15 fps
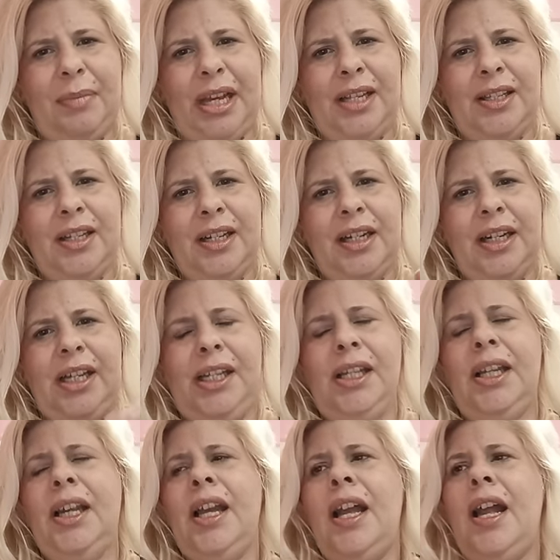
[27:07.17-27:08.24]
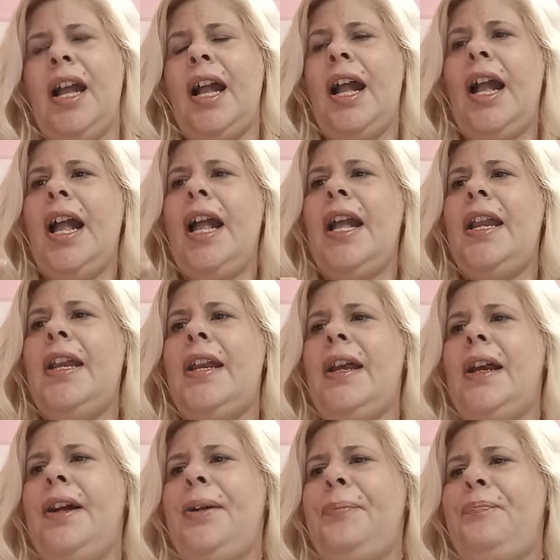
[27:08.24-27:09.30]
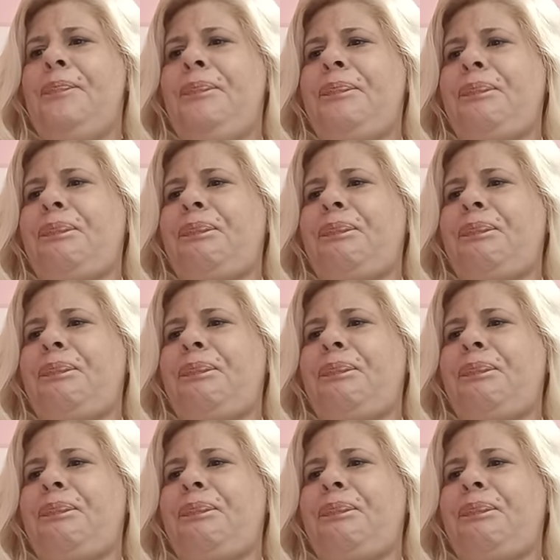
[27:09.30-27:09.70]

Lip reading: basically. And